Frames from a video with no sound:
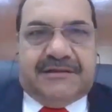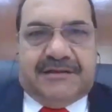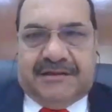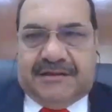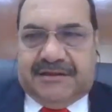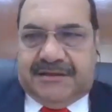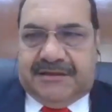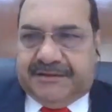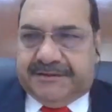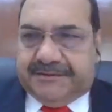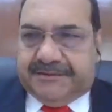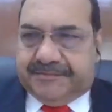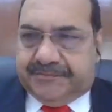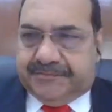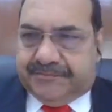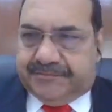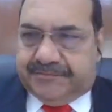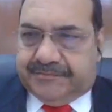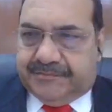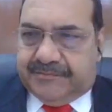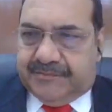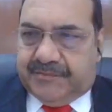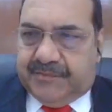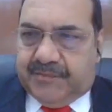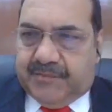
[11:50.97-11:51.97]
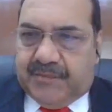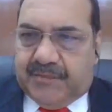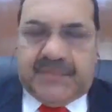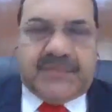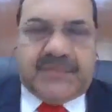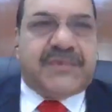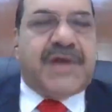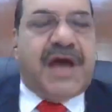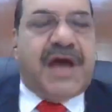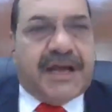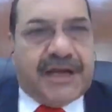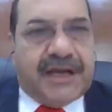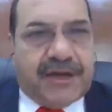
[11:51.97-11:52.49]
Nari
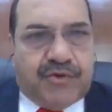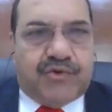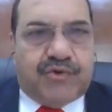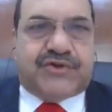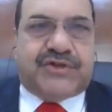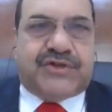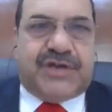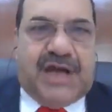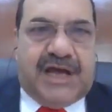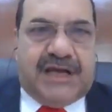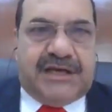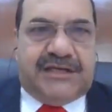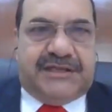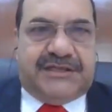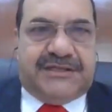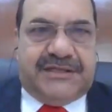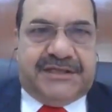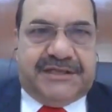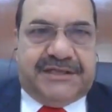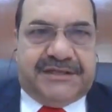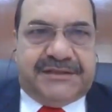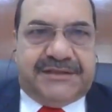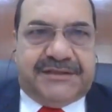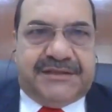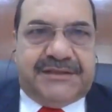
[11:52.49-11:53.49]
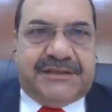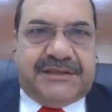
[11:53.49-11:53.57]
Gursahani ji,